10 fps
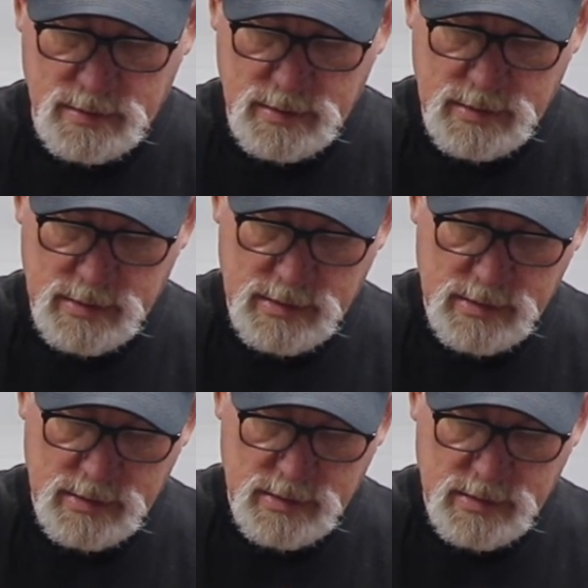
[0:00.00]

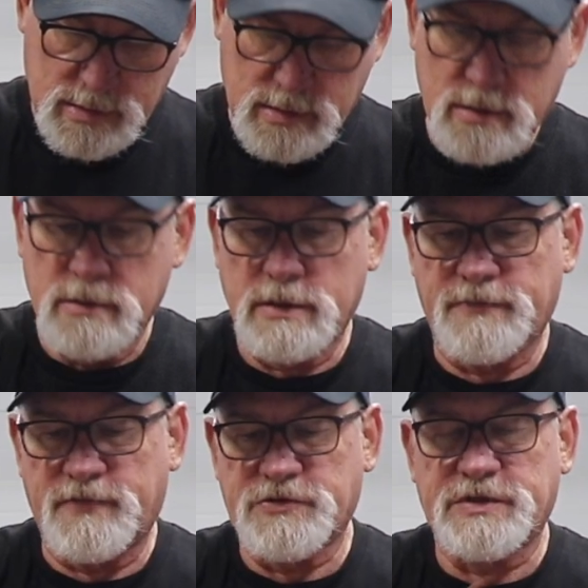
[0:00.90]
All
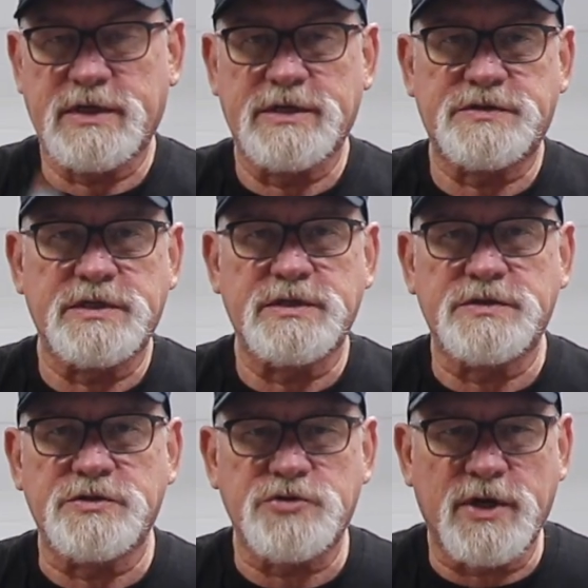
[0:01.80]
right, first thing I see is
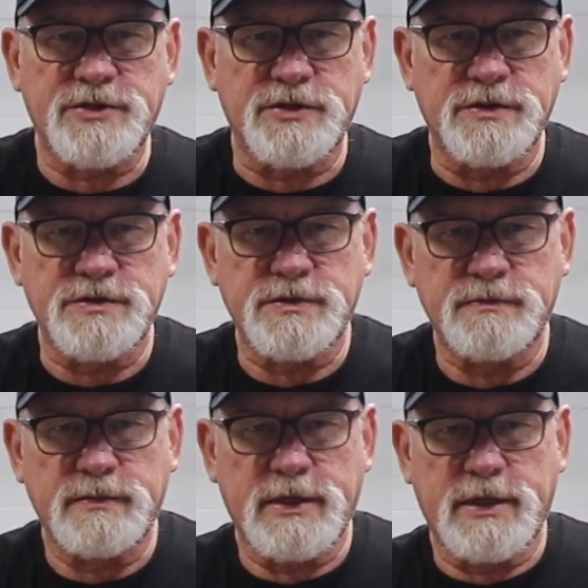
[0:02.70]
instructions,
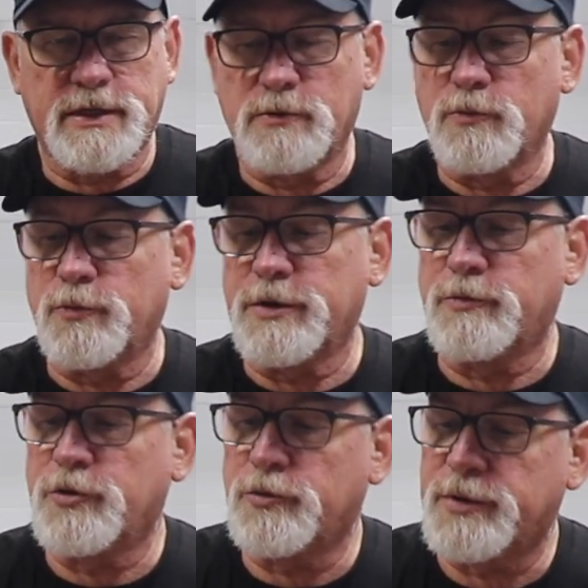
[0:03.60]
and we
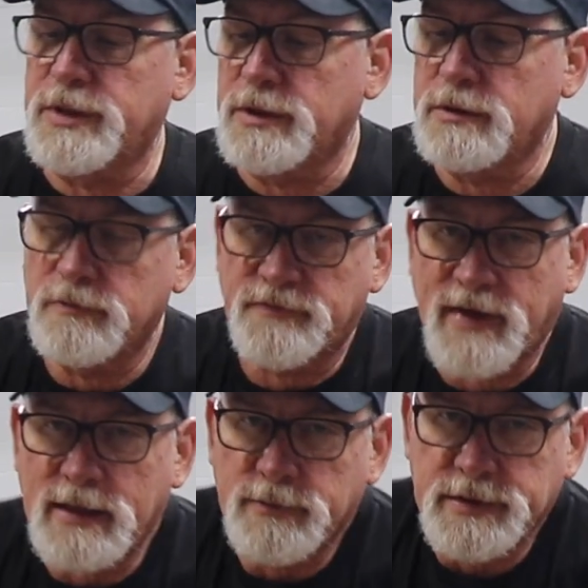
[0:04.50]
will be
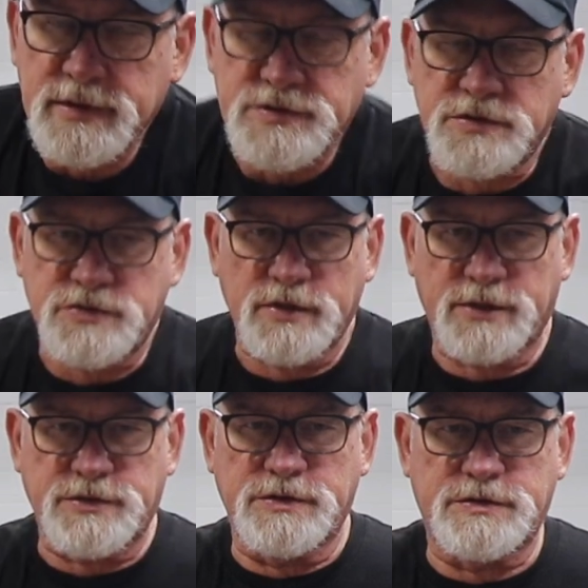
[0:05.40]
following these
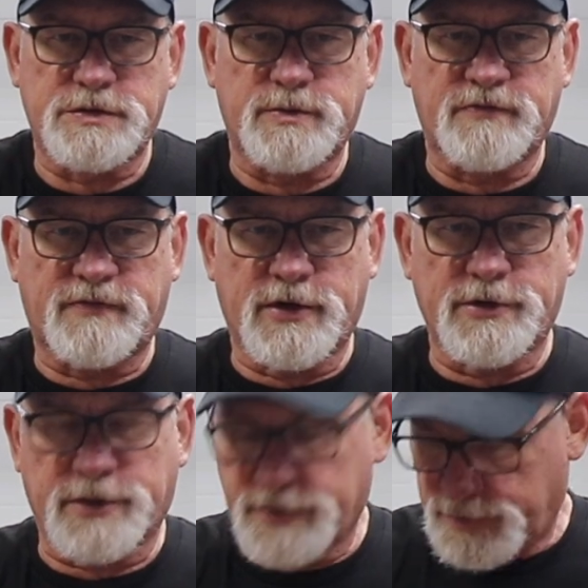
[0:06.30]
instructions, to be fair
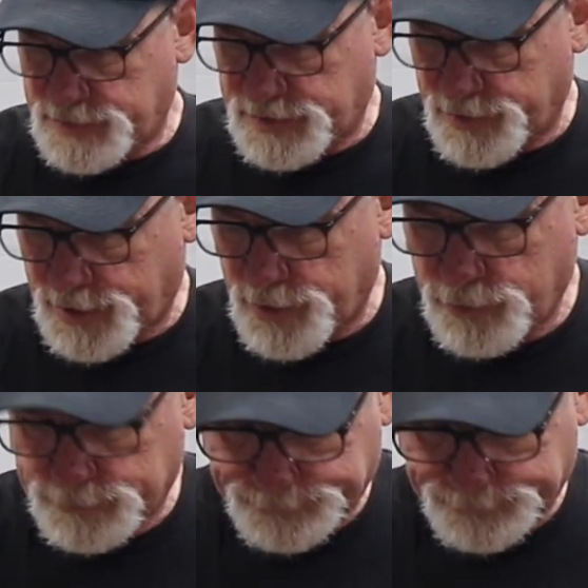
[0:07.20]
to Cerakote.